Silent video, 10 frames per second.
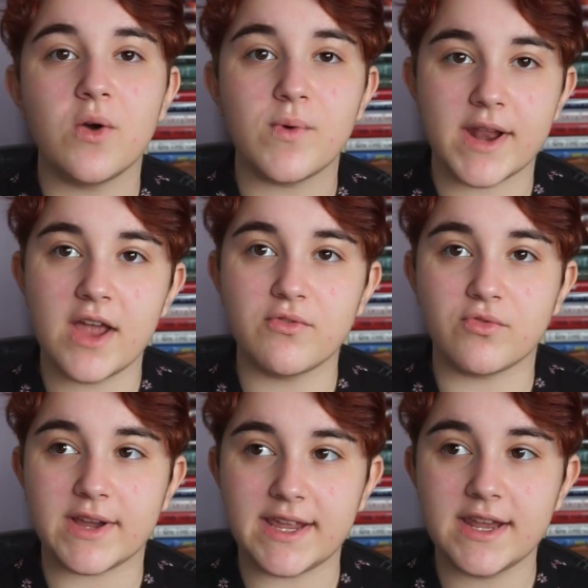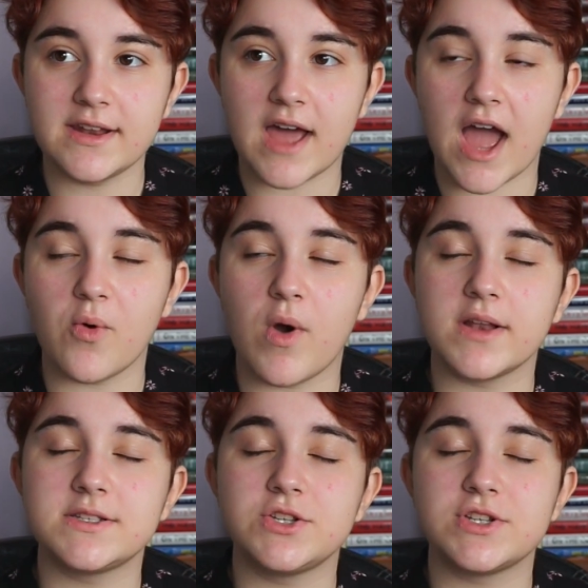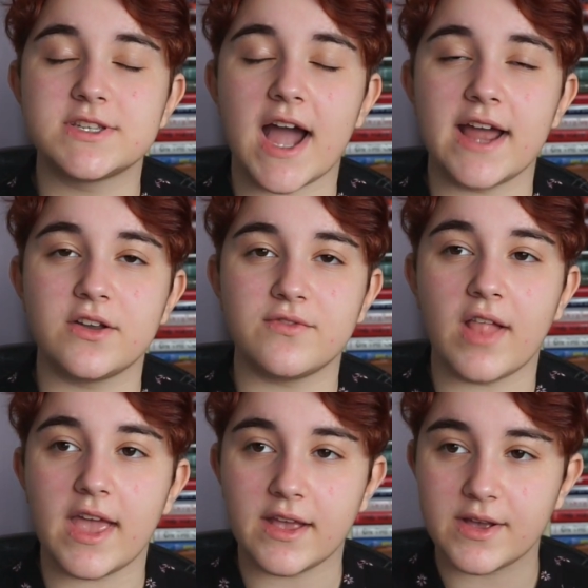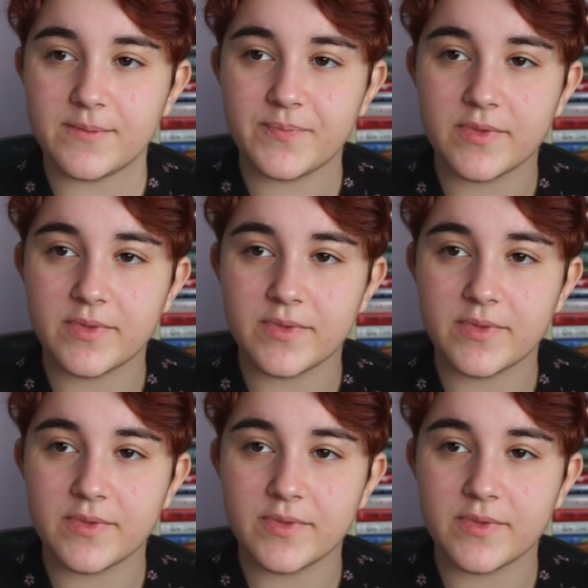When I read, I want to just kind of like